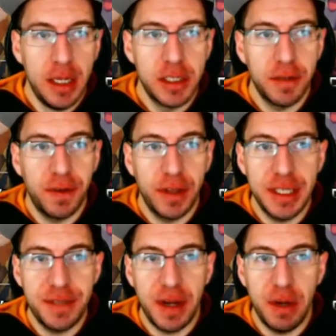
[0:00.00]
So for
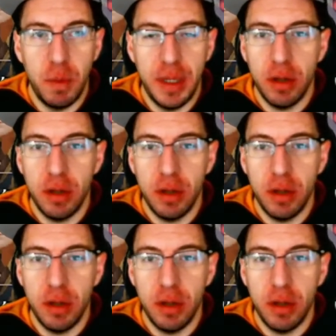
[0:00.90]
this fight, we